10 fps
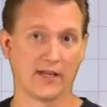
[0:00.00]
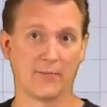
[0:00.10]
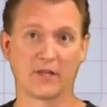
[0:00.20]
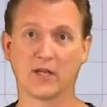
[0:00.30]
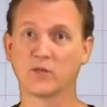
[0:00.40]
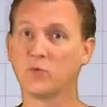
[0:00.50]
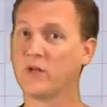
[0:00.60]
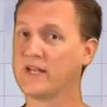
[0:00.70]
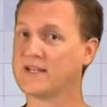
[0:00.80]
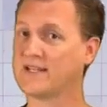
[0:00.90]
And because we'll
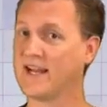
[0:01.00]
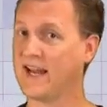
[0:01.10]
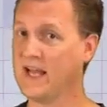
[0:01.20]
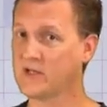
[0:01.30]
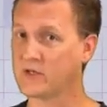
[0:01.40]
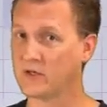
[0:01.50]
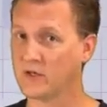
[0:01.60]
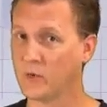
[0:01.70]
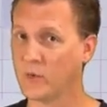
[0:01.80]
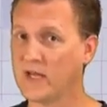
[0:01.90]
get a second
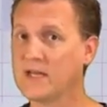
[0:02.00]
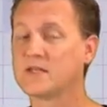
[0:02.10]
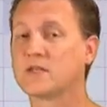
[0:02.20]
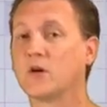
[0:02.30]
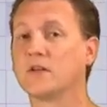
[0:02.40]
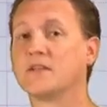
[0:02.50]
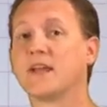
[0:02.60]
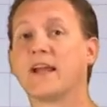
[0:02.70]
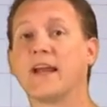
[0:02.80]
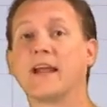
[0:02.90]
answer, we need to start a
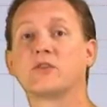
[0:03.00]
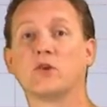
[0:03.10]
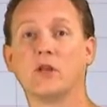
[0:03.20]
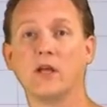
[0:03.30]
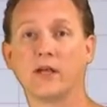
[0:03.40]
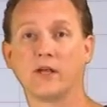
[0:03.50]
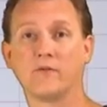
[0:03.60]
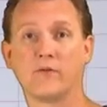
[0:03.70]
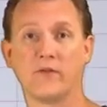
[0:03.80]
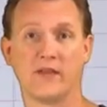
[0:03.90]
second answer line
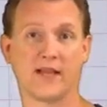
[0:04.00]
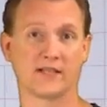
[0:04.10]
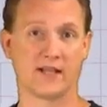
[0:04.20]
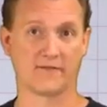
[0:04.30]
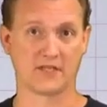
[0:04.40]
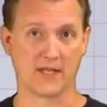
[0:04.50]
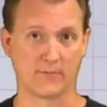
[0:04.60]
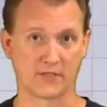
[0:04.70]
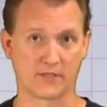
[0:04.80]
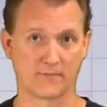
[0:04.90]
for the next set of
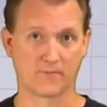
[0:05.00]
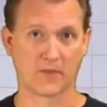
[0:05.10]
steps.